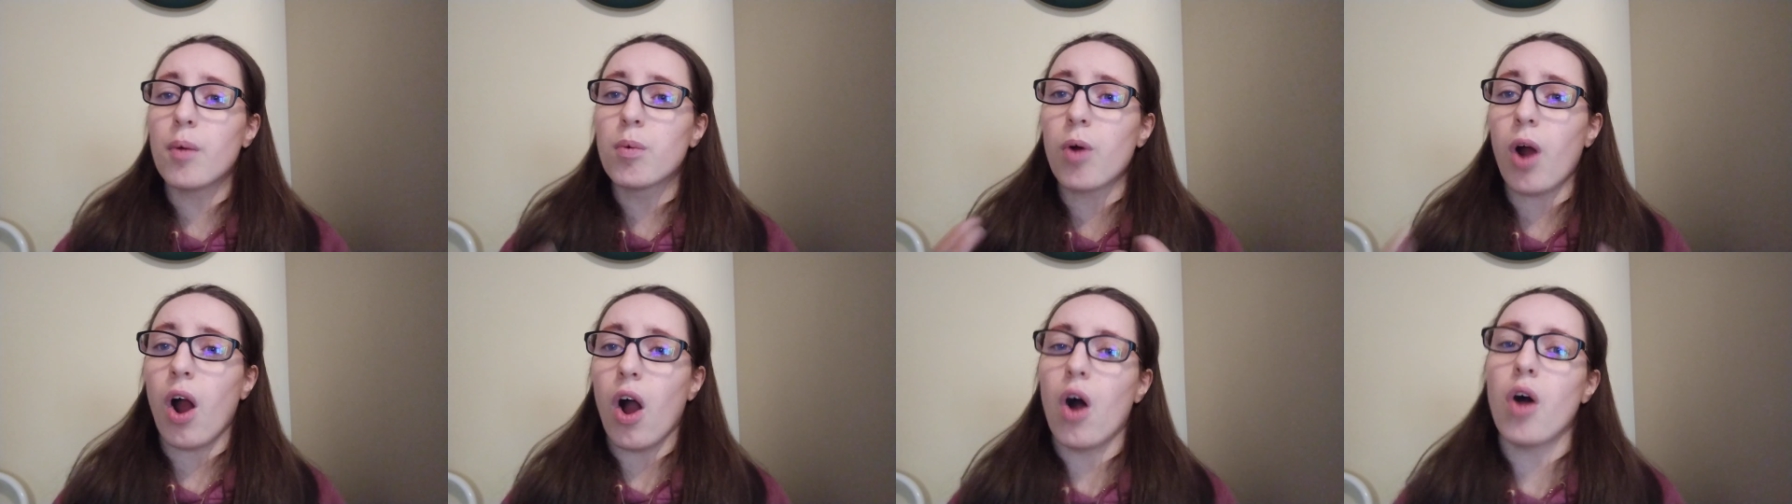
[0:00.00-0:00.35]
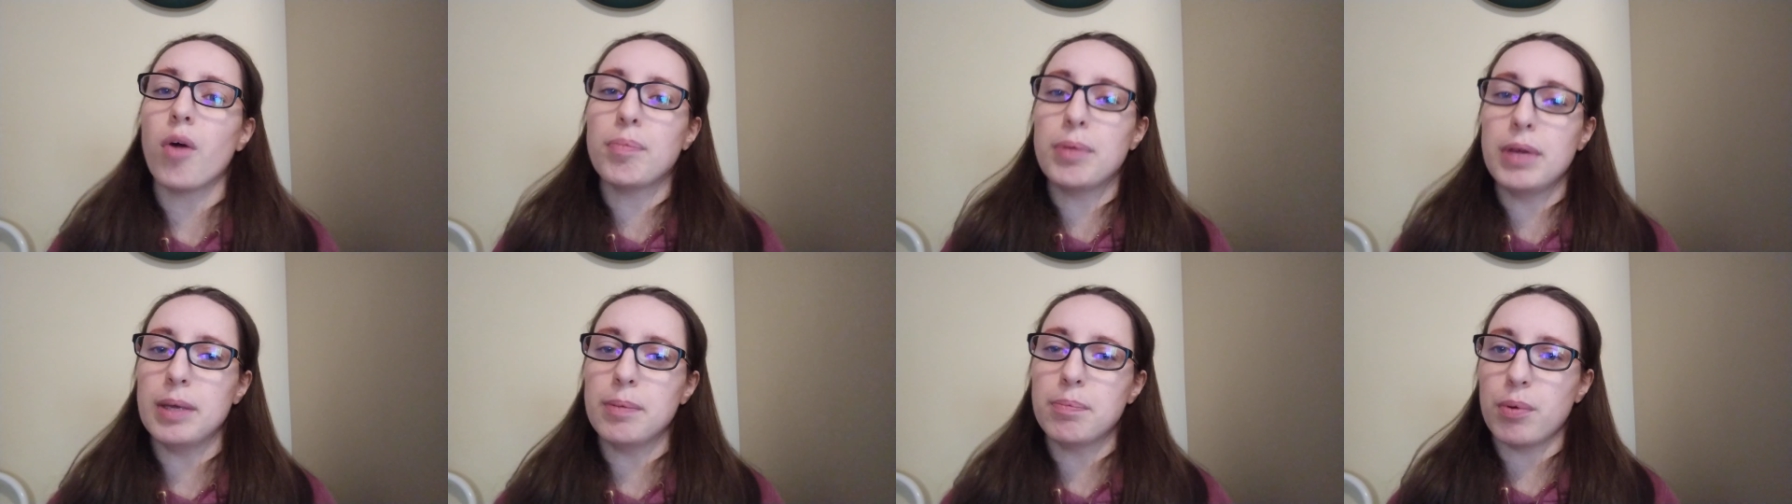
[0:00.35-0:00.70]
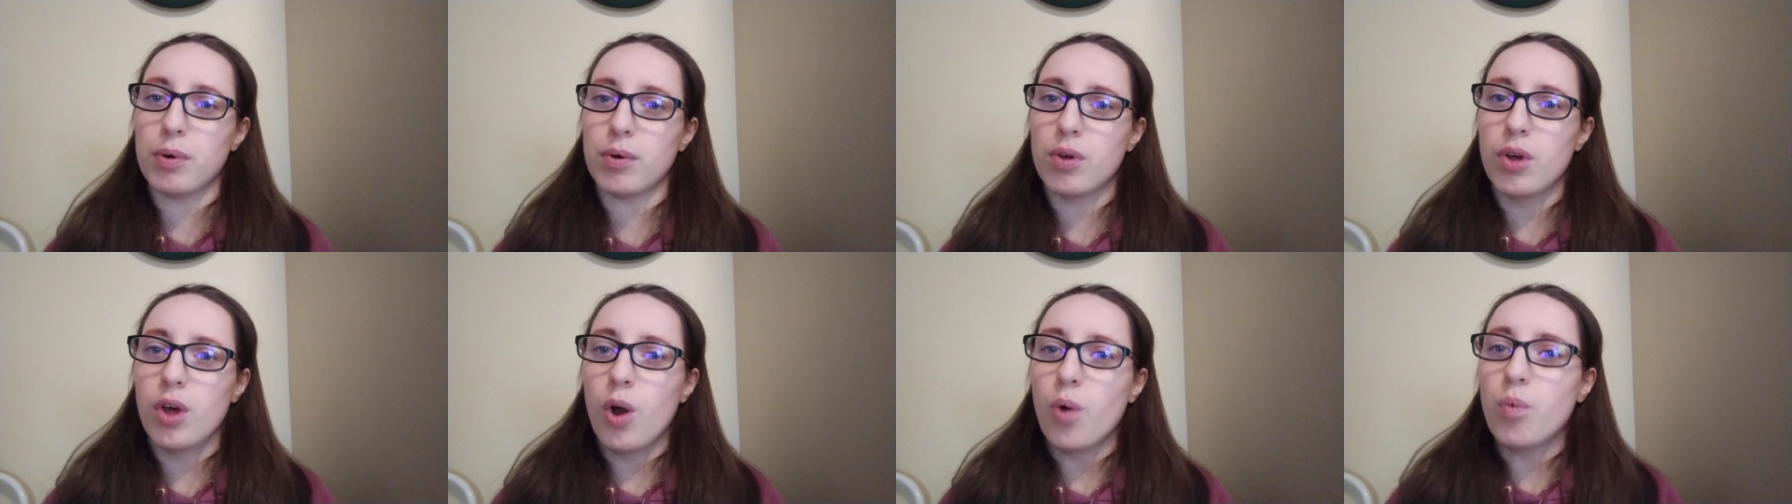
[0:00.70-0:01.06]
we're all
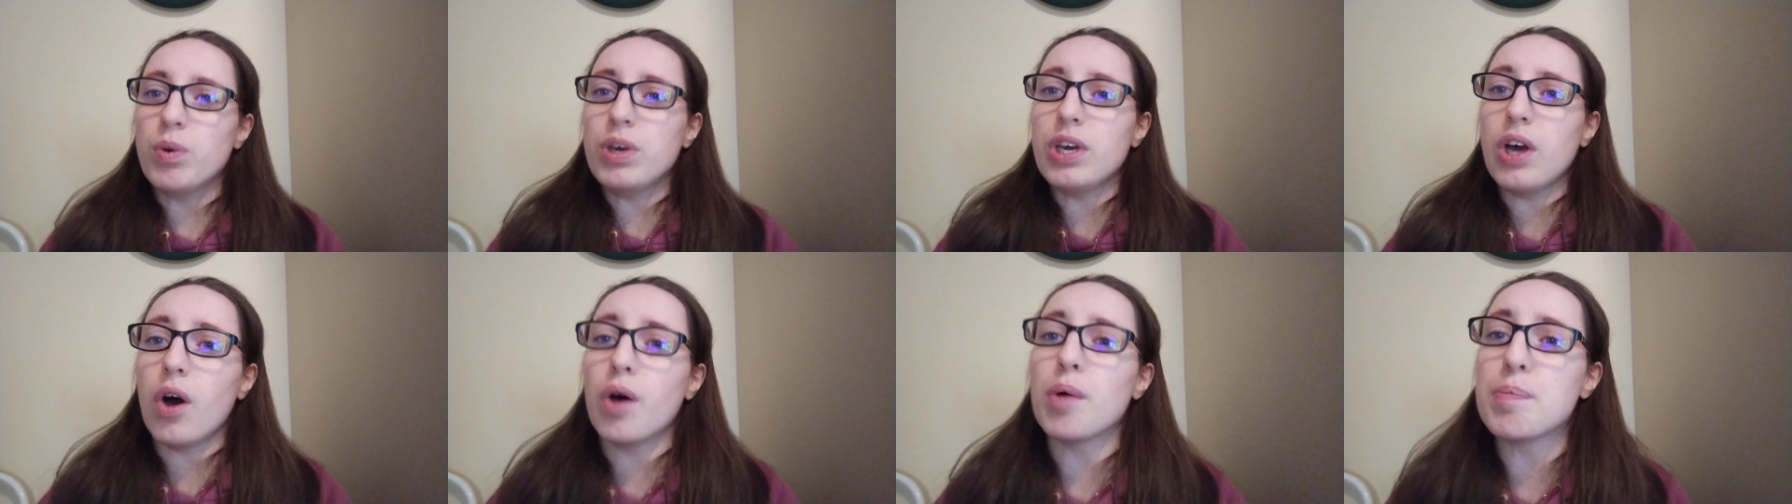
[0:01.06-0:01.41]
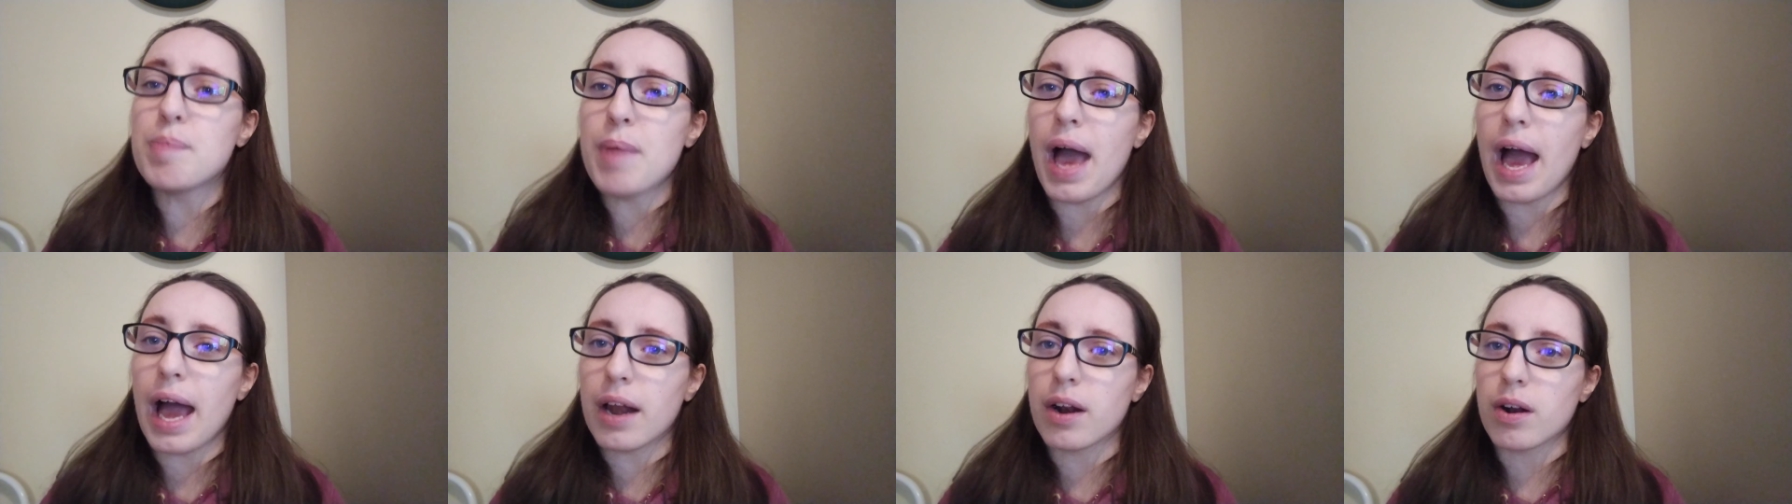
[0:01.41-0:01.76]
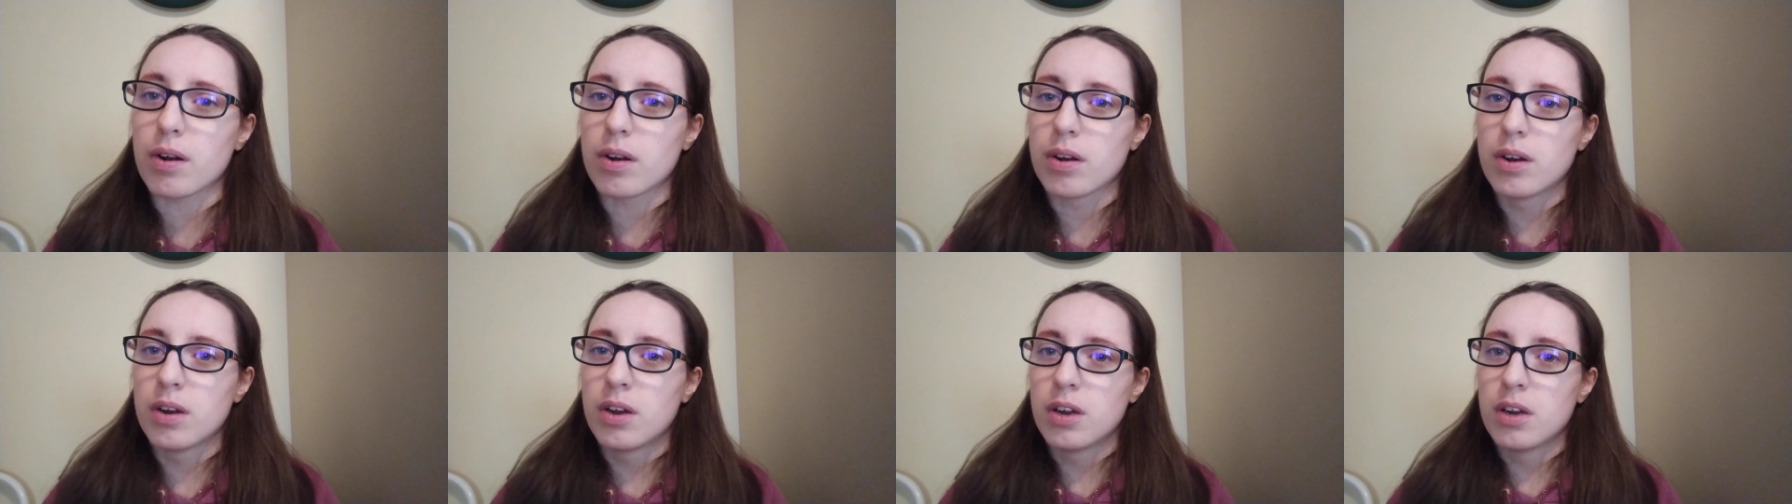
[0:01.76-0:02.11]
people. We all
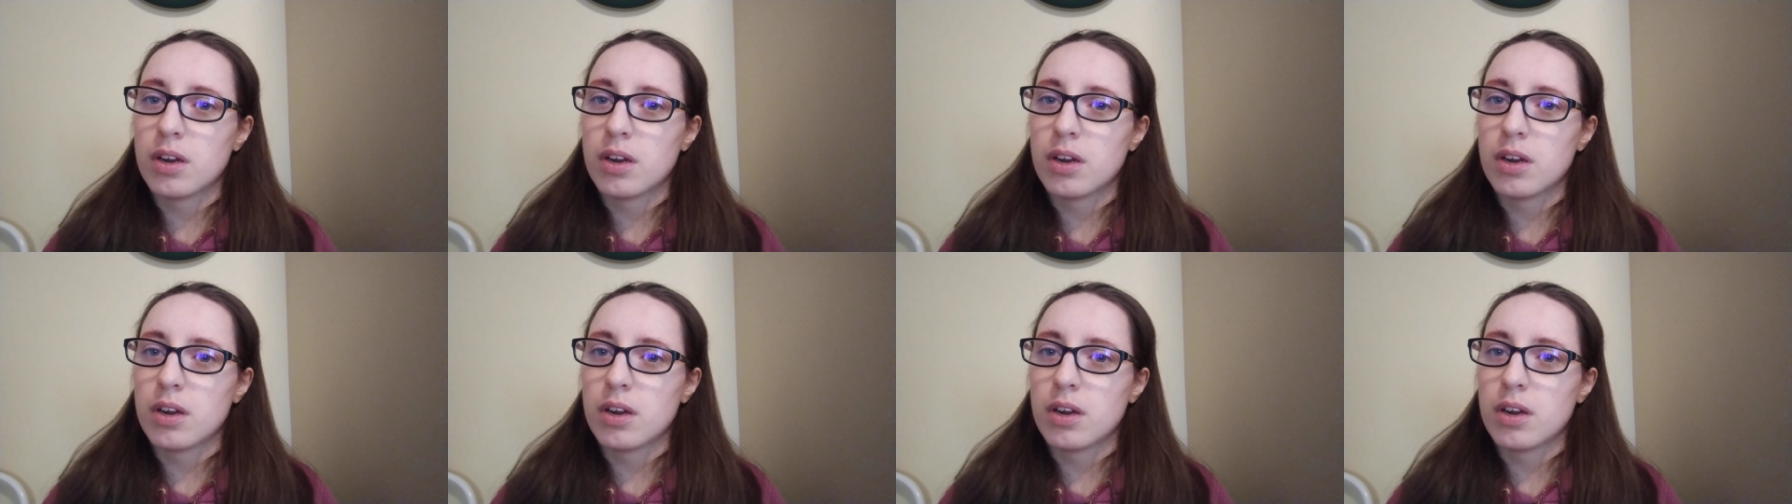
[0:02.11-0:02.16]
matter.